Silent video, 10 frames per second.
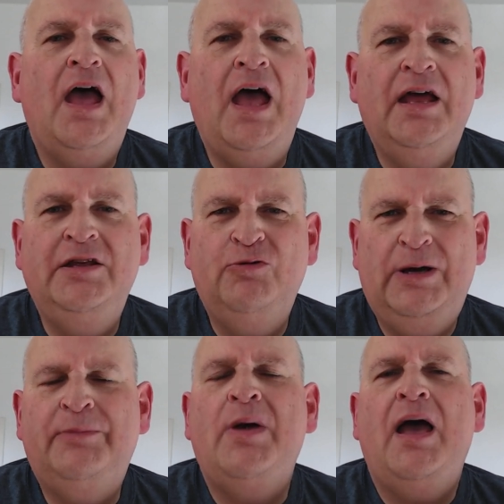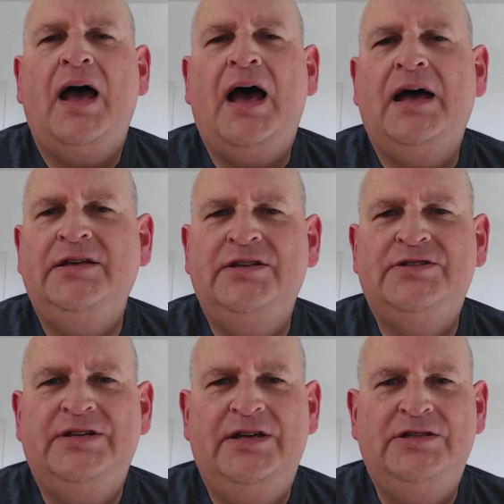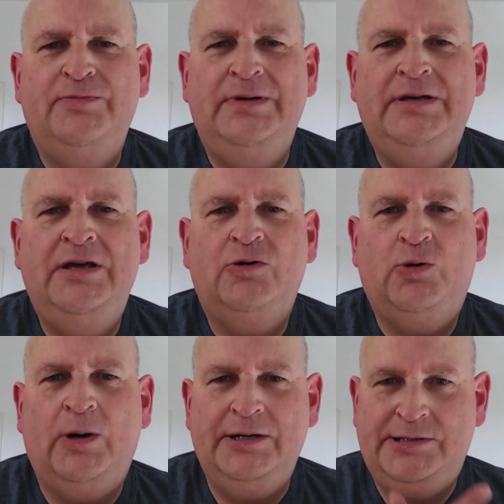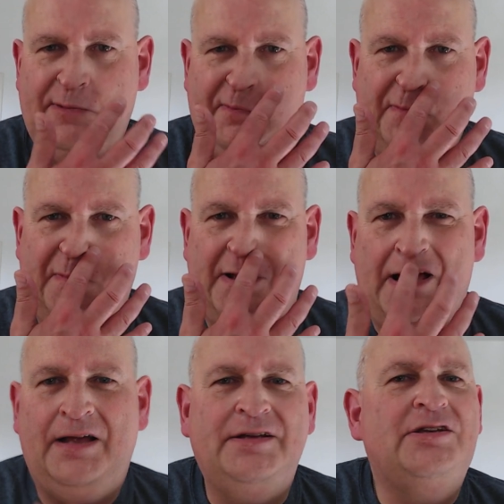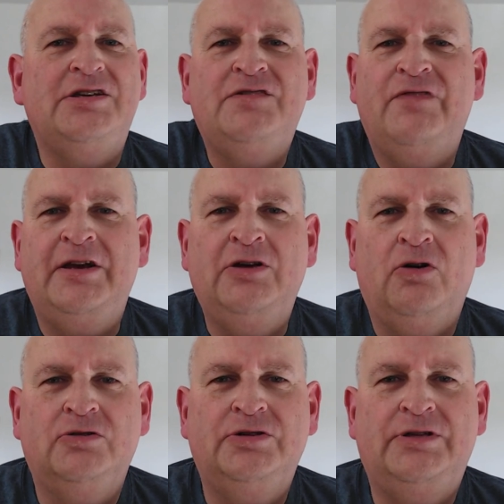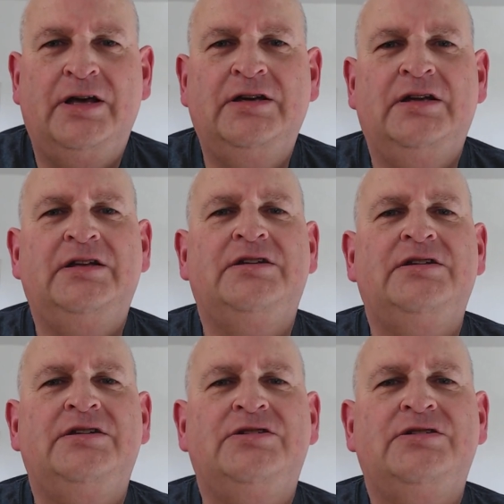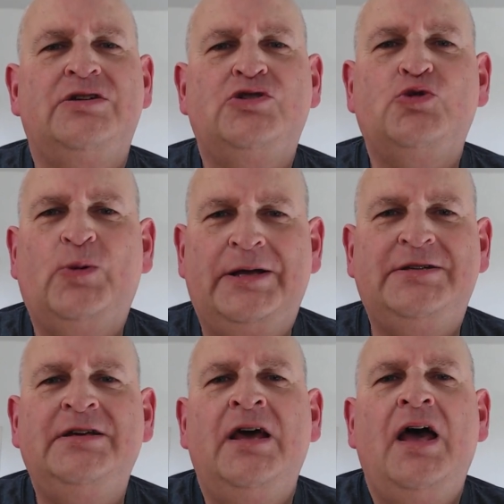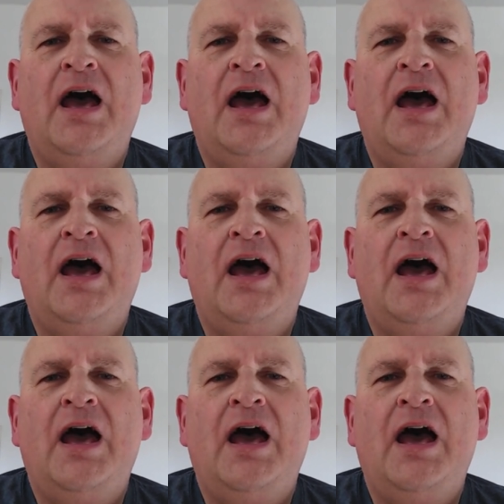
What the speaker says: Anyway, I intend to be quite, and it is very hot today, and it is sweaty.